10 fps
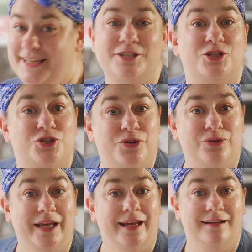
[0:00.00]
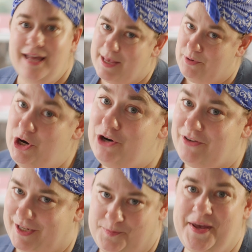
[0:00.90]
it is truly a
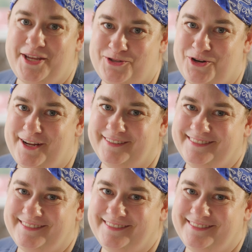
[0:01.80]
perfect pastry.